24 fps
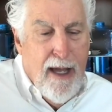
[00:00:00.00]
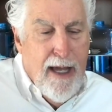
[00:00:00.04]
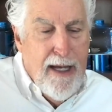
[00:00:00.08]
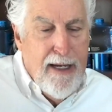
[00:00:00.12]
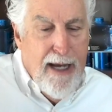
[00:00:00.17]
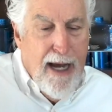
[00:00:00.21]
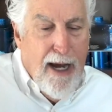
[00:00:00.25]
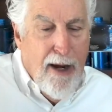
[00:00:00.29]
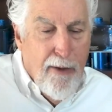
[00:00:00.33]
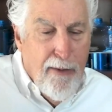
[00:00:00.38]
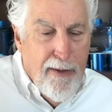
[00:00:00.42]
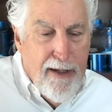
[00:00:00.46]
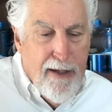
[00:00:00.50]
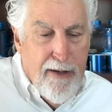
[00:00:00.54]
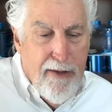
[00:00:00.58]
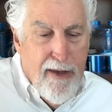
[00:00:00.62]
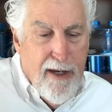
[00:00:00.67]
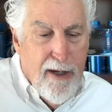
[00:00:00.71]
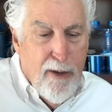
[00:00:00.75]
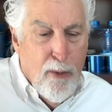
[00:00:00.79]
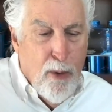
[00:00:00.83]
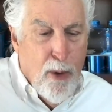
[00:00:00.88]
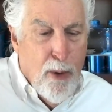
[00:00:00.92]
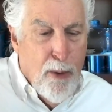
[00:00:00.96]
an area
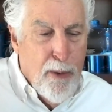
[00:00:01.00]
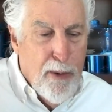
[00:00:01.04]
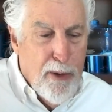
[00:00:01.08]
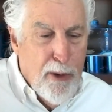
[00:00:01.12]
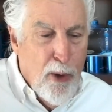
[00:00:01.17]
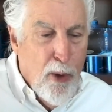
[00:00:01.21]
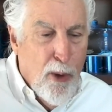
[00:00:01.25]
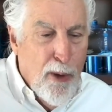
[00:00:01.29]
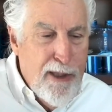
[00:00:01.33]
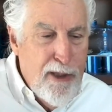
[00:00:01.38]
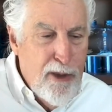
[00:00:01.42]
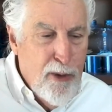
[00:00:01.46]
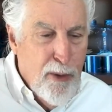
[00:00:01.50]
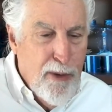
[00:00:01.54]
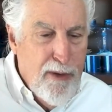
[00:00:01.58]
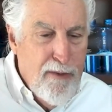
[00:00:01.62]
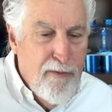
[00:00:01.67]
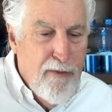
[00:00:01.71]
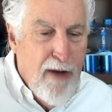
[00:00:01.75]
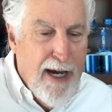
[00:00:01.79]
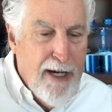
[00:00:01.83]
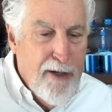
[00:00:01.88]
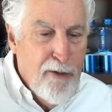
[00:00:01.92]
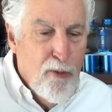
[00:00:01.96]
there where we're going to
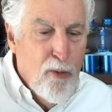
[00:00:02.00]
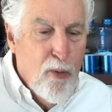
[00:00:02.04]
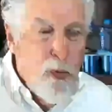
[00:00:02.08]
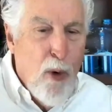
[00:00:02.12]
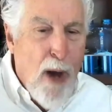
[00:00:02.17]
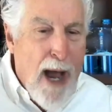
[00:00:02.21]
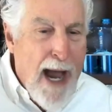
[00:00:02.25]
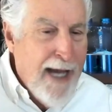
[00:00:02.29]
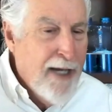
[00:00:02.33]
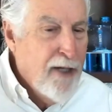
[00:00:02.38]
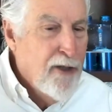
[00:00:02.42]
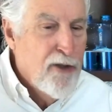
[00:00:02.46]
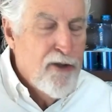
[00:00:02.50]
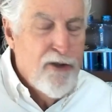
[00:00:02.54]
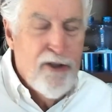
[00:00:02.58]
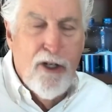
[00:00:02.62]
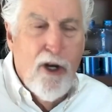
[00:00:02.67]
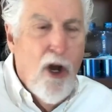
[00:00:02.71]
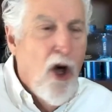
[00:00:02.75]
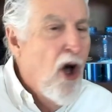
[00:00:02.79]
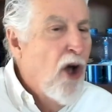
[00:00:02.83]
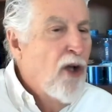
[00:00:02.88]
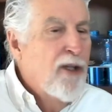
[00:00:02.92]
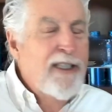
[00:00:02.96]
invite writers
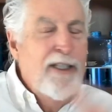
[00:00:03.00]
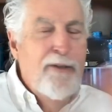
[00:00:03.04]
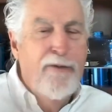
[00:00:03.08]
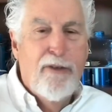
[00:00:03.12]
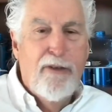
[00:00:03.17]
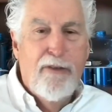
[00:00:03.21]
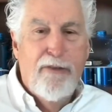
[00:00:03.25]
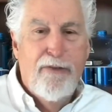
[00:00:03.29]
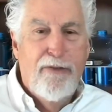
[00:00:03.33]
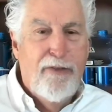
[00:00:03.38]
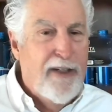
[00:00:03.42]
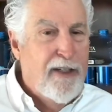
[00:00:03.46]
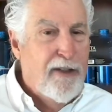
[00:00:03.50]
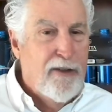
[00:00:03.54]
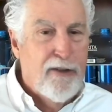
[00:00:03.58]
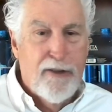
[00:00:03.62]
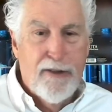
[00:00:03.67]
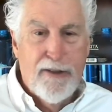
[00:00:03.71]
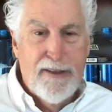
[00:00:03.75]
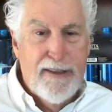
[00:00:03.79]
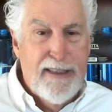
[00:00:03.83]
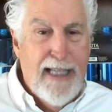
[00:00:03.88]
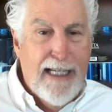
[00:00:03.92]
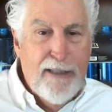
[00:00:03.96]
in all different
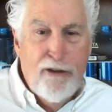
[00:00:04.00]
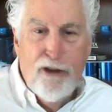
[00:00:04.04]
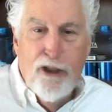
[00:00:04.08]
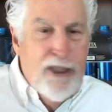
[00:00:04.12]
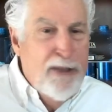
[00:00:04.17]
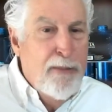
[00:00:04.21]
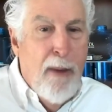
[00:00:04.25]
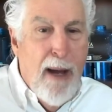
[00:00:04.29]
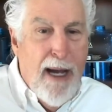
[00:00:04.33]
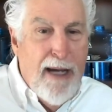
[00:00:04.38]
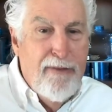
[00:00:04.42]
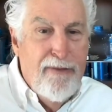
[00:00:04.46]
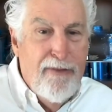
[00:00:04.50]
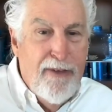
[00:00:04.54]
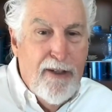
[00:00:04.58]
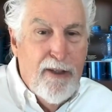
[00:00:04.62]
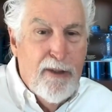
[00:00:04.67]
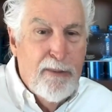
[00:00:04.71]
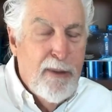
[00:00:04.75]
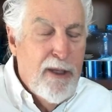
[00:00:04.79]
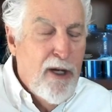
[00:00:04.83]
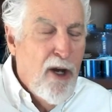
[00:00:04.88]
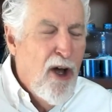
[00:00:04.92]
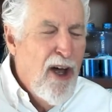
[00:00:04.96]
fields, not just my
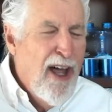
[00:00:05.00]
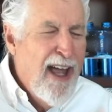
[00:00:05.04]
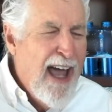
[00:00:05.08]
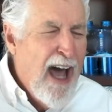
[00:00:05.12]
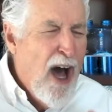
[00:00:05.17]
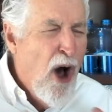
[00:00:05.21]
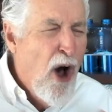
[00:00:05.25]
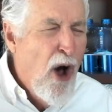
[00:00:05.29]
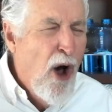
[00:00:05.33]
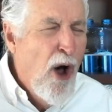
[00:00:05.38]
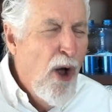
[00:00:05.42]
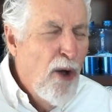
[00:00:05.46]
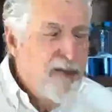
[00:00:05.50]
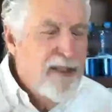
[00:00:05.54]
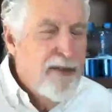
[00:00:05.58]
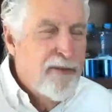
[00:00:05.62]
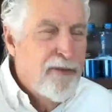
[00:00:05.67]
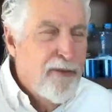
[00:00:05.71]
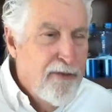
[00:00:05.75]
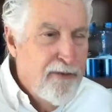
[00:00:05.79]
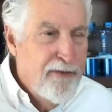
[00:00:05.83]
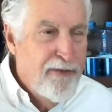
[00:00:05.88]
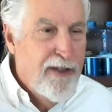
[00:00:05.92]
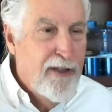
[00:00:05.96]
field, but all
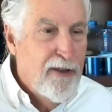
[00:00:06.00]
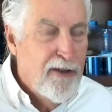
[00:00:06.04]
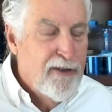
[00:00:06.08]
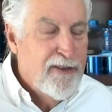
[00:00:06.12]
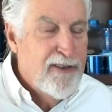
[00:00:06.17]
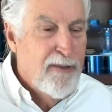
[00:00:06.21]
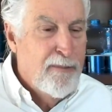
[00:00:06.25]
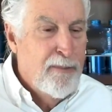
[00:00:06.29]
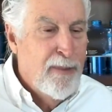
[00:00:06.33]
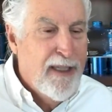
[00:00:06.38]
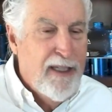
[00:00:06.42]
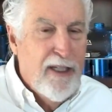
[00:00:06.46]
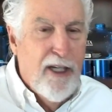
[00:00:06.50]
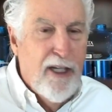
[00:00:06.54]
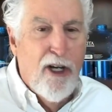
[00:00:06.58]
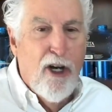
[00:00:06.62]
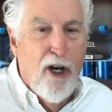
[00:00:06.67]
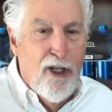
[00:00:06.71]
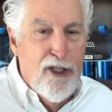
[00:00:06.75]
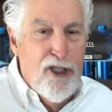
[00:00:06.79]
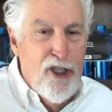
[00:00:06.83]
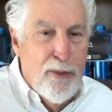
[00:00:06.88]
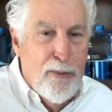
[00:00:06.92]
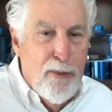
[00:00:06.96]
different fields of being an
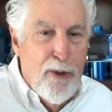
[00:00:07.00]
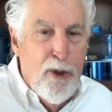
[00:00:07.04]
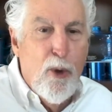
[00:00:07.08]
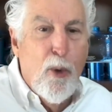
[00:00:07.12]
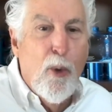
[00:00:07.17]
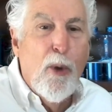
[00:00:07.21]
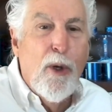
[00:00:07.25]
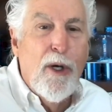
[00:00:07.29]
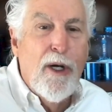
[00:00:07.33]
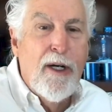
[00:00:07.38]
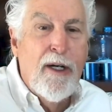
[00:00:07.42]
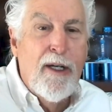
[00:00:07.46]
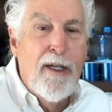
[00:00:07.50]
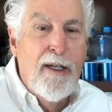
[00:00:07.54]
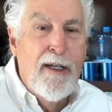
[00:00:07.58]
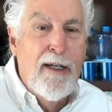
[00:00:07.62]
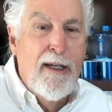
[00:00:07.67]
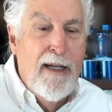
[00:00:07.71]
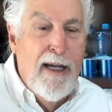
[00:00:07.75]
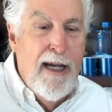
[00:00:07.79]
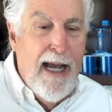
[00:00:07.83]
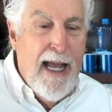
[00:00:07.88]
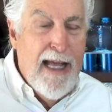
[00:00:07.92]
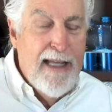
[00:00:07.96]
entrepreneur,
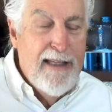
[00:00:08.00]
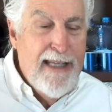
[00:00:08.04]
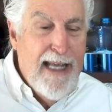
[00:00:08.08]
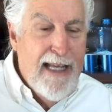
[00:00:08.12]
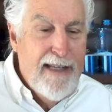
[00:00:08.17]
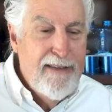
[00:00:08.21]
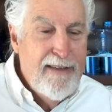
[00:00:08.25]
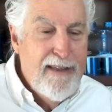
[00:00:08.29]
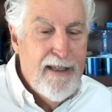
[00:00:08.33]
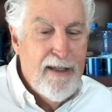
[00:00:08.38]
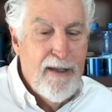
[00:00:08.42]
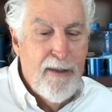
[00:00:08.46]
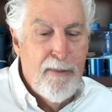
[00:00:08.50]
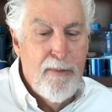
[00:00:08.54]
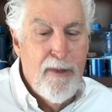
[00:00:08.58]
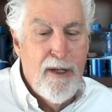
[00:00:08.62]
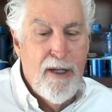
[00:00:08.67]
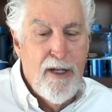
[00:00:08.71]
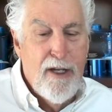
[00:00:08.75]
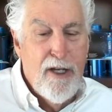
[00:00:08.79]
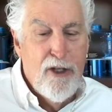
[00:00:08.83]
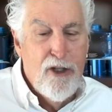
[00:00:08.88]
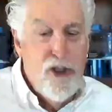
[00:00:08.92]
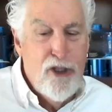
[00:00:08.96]
and let them
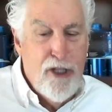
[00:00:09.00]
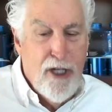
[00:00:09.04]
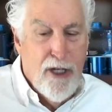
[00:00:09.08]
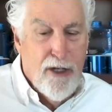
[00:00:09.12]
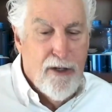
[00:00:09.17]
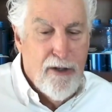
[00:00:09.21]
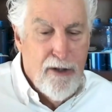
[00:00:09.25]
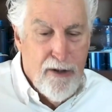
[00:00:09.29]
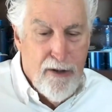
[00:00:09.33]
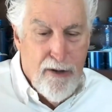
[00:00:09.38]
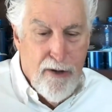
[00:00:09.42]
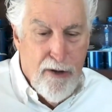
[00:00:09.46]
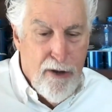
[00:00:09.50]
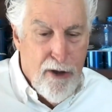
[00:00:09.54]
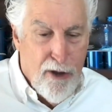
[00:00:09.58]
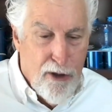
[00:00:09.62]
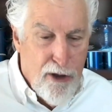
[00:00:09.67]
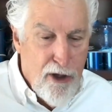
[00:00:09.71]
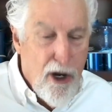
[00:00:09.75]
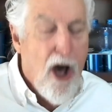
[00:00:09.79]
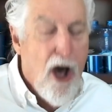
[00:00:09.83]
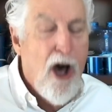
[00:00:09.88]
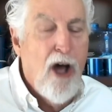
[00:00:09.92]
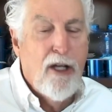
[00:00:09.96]
share
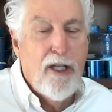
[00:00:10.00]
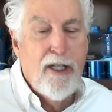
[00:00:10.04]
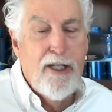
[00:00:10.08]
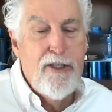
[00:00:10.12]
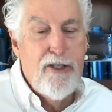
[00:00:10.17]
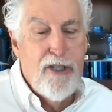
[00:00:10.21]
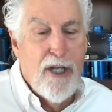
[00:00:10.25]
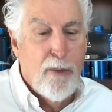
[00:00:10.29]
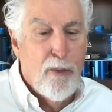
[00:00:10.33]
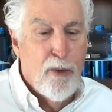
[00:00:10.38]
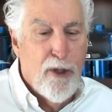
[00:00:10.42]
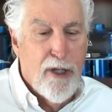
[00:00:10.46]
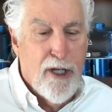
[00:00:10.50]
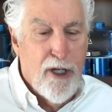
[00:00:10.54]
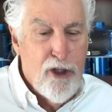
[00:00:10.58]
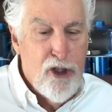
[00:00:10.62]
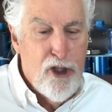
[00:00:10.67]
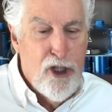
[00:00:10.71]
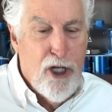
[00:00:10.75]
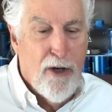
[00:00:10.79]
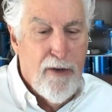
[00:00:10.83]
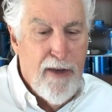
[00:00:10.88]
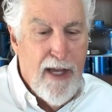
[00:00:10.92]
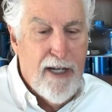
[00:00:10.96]
their knowledge. And we're going to
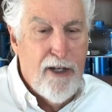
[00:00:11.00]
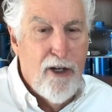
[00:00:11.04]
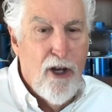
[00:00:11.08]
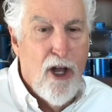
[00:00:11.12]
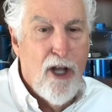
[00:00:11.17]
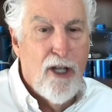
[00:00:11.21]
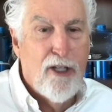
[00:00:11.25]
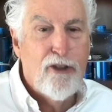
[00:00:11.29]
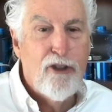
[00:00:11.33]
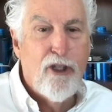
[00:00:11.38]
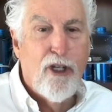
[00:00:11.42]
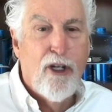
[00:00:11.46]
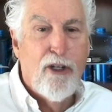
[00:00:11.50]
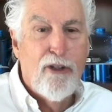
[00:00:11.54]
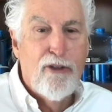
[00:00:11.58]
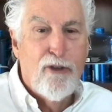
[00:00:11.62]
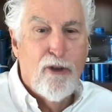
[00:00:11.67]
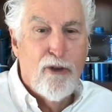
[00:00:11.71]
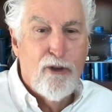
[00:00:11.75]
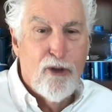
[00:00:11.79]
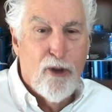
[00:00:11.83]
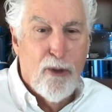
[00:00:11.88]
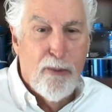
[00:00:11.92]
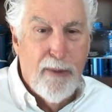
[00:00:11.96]
share that knowledge on all
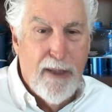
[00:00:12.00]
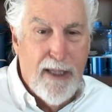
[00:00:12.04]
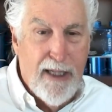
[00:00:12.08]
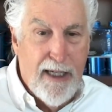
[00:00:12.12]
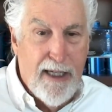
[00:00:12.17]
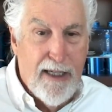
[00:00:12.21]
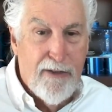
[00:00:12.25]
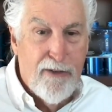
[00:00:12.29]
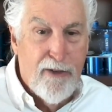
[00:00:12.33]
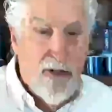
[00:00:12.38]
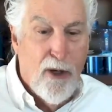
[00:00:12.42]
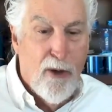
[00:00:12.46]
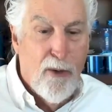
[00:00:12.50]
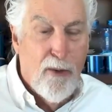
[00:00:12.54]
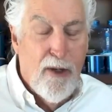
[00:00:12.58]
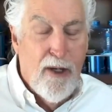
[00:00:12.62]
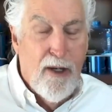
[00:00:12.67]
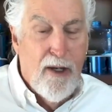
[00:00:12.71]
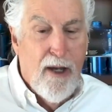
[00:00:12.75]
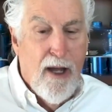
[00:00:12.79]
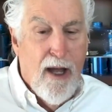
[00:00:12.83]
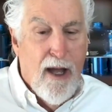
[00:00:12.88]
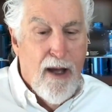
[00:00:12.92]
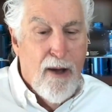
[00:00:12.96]
social media. So
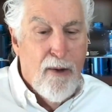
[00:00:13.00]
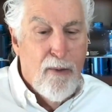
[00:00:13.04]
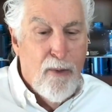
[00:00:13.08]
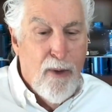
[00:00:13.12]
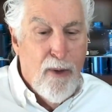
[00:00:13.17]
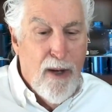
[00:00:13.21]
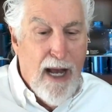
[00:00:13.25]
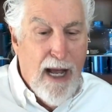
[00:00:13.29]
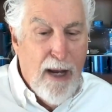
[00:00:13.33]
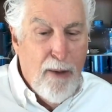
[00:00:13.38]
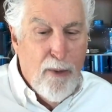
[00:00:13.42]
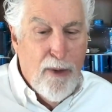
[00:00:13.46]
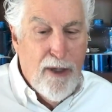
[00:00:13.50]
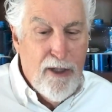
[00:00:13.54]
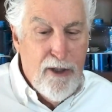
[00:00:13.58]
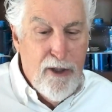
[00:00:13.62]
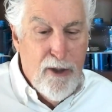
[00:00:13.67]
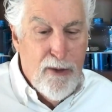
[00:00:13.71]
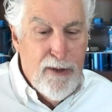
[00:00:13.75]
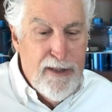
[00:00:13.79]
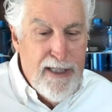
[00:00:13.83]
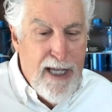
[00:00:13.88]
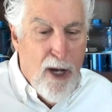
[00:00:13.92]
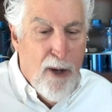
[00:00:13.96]
what I want to
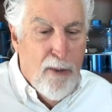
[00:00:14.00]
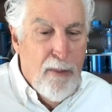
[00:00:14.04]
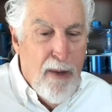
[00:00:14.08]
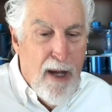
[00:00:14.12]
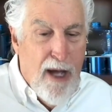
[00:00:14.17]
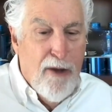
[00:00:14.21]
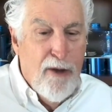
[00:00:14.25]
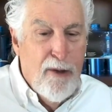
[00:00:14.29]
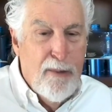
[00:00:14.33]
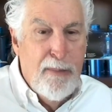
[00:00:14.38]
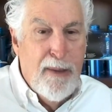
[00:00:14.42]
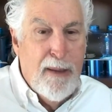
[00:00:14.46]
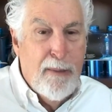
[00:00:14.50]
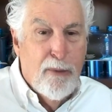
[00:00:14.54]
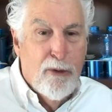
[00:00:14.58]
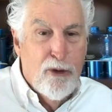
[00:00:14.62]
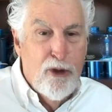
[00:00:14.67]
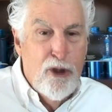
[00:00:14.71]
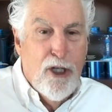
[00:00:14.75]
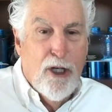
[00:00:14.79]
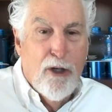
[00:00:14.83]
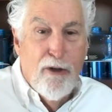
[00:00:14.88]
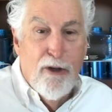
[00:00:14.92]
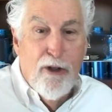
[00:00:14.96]
do is help other people
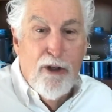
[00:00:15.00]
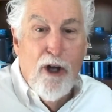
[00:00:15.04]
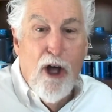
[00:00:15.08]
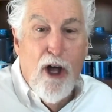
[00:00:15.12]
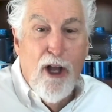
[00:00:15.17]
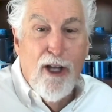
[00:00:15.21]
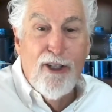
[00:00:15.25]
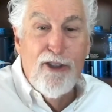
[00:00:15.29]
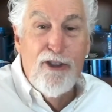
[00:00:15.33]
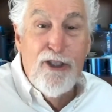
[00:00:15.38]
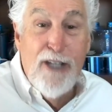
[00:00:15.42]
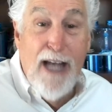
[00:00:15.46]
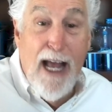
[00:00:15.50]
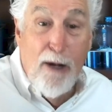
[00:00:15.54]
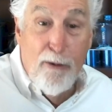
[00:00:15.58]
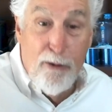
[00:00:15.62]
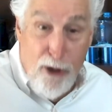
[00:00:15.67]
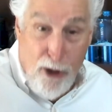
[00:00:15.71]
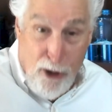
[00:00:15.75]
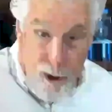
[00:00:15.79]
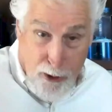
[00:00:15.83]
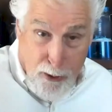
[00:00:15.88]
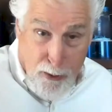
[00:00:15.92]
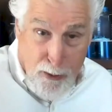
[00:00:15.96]
share their knowledge now
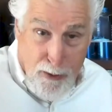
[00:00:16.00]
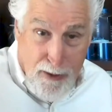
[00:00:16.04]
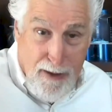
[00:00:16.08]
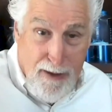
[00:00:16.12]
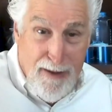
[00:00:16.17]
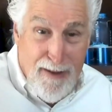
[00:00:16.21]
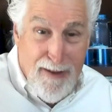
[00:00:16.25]
too.